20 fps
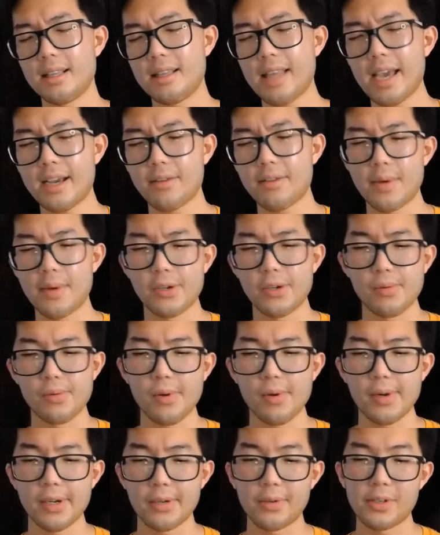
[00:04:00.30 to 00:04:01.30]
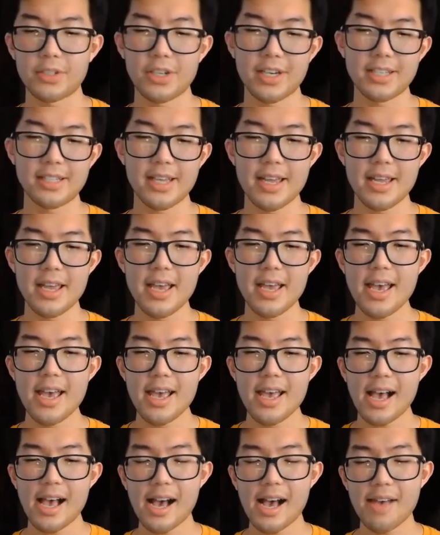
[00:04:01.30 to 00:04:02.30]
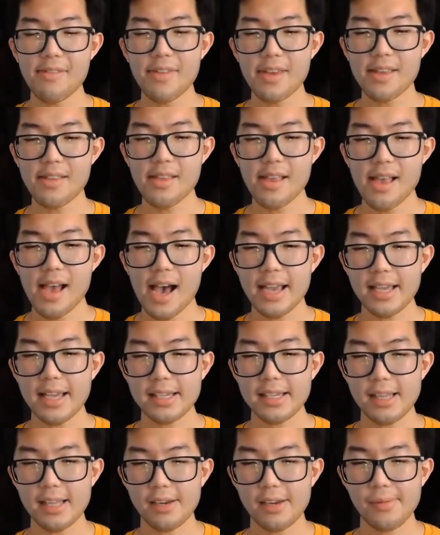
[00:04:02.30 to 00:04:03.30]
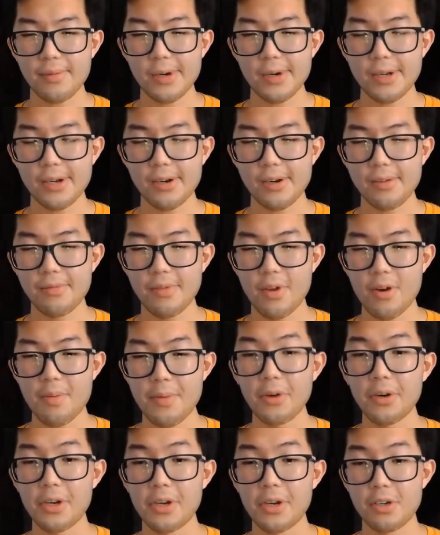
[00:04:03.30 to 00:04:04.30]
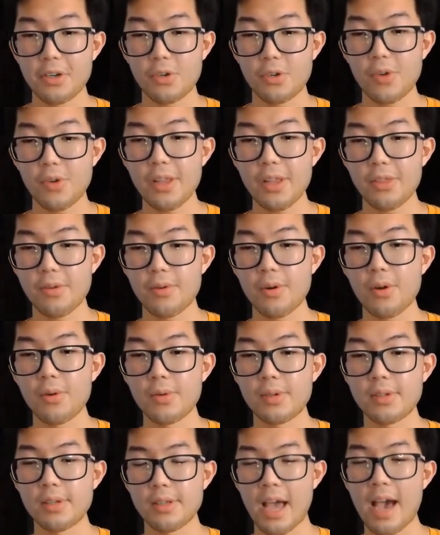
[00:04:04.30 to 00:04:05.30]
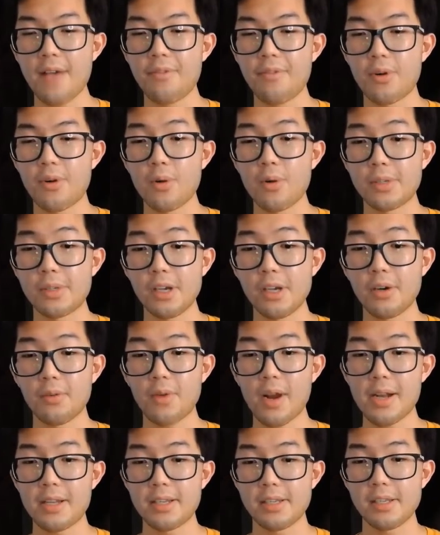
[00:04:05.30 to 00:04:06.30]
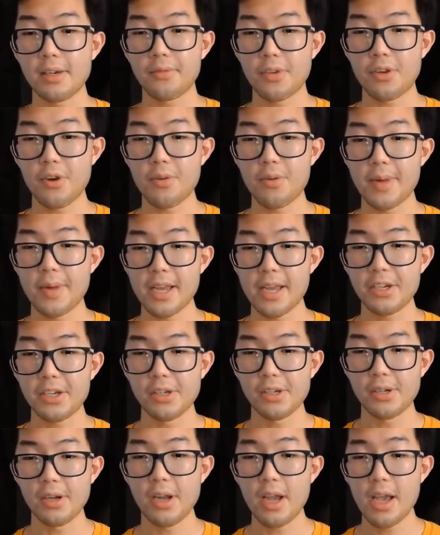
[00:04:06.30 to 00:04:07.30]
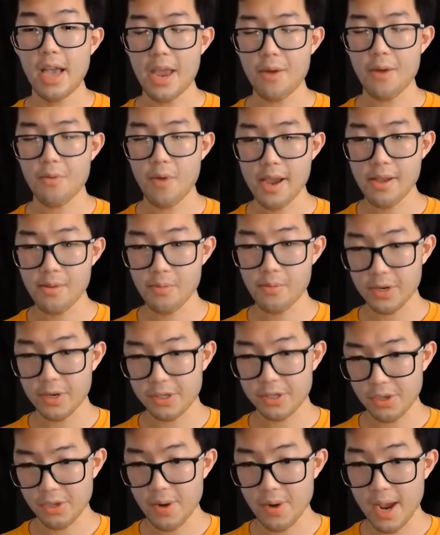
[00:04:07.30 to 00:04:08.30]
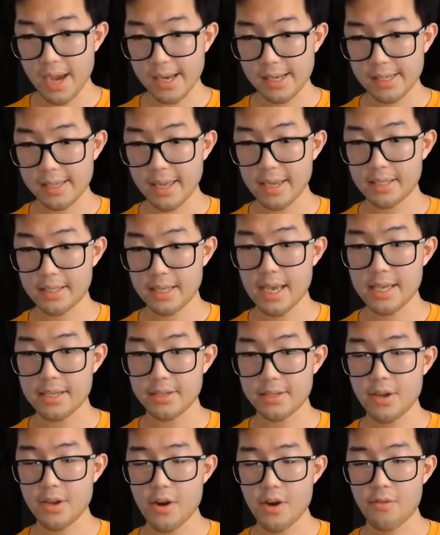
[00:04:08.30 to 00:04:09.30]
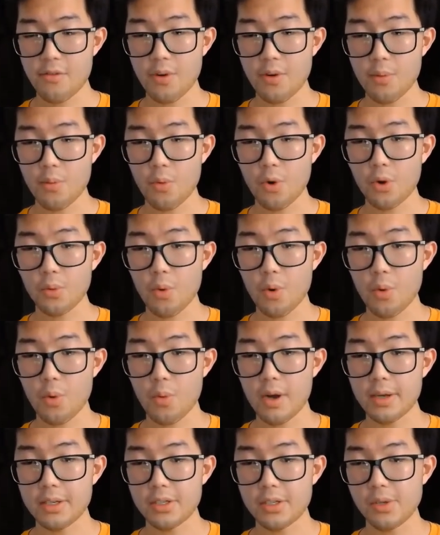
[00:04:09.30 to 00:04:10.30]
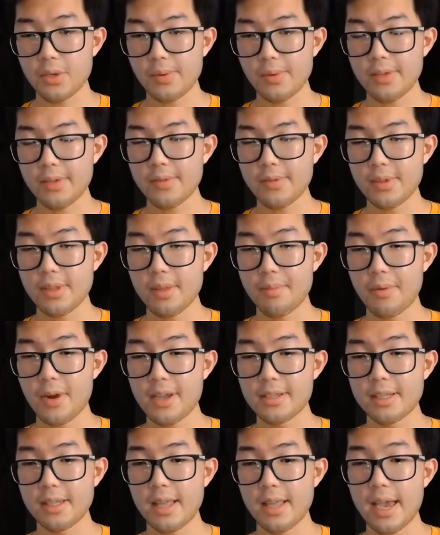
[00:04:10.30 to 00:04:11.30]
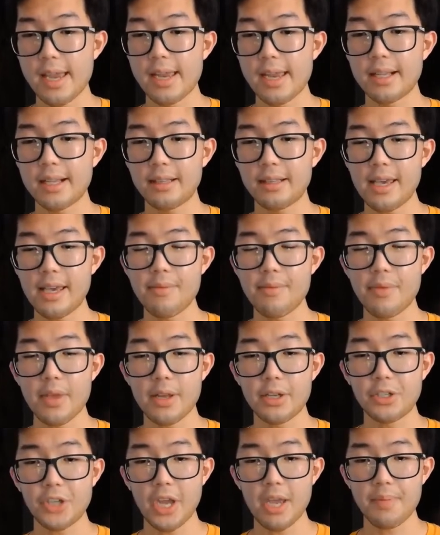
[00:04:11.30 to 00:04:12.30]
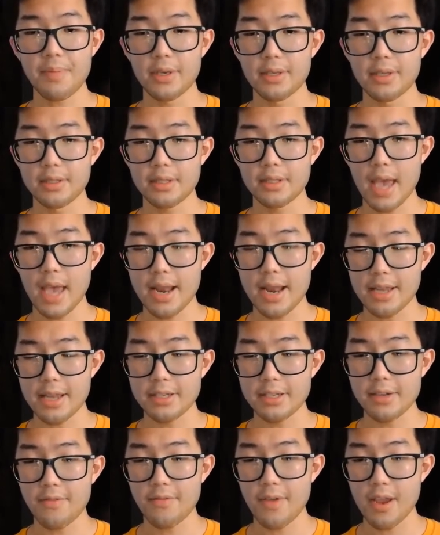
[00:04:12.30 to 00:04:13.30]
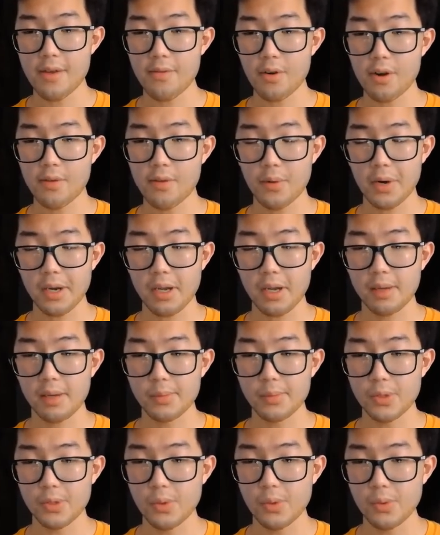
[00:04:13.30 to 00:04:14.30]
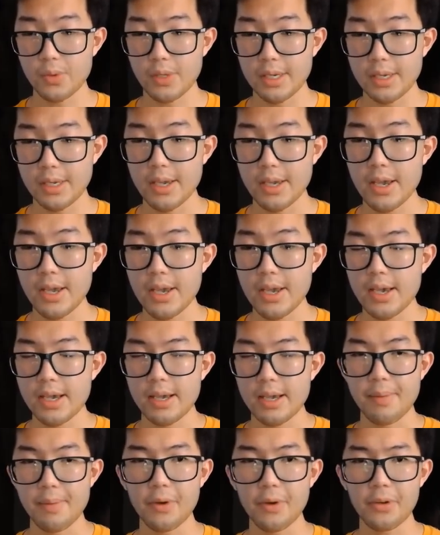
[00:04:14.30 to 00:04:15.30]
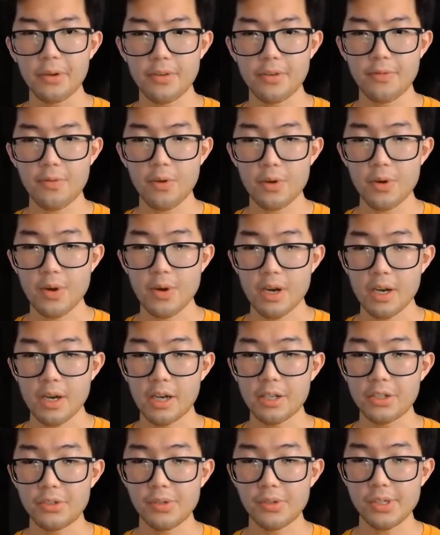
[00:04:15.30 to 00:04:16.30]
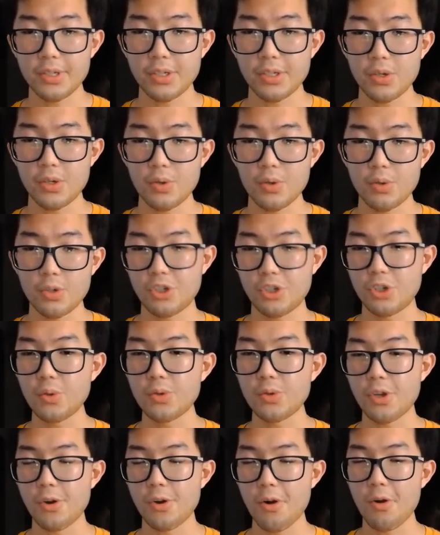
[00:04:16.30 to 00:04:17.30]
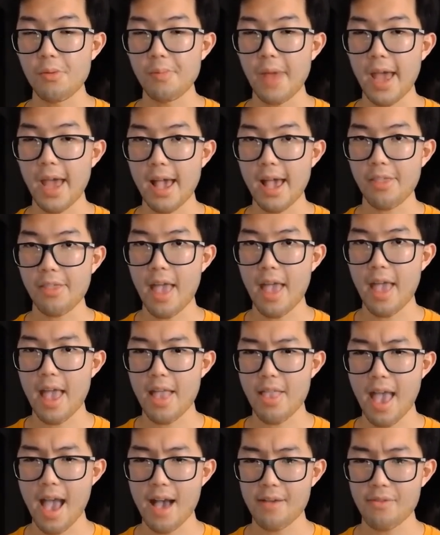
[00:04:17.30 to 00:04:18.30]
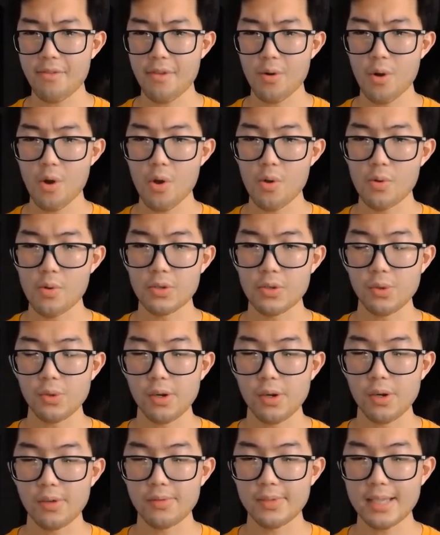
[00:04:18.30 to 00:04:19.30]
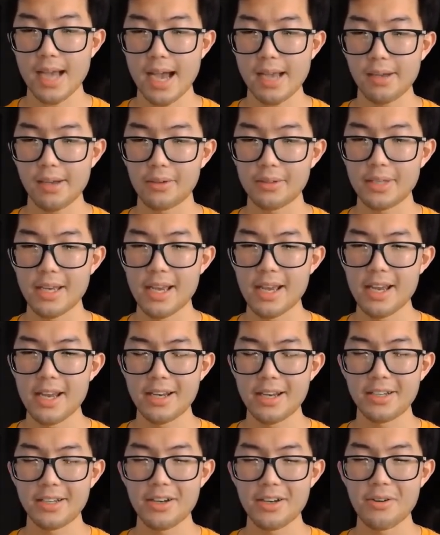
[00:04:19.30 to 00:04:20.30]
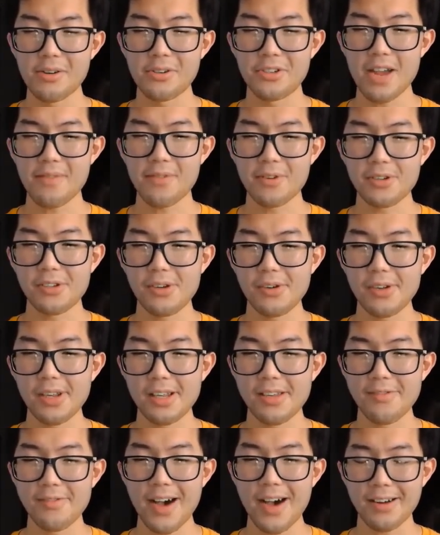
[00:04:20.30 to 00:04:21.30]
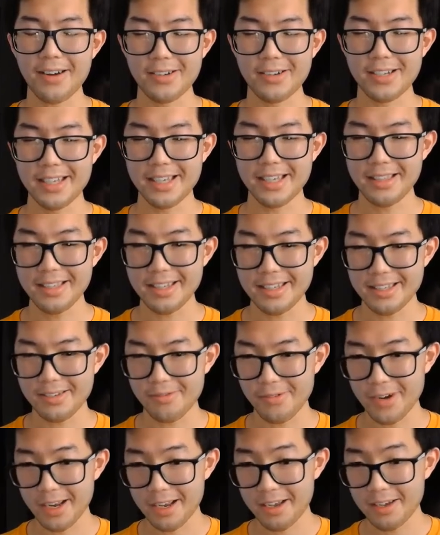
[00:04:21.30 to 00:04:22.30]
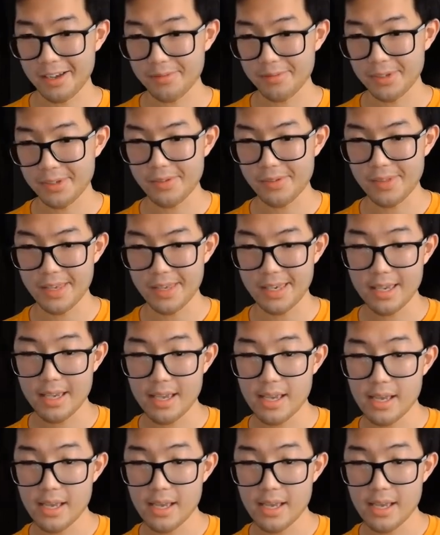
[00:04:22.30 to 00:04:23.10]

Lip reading: lack of vision, what should I say? I guess in lack of a better term, their ability to create have their own right to self-determination, a right which the United States has, from World War I to even the present day, claimed it champions and is in favor of when it comes to the ability for countries to choose their own path and have their own sort of styled, Jeffersonian democracy, at least when it comes to the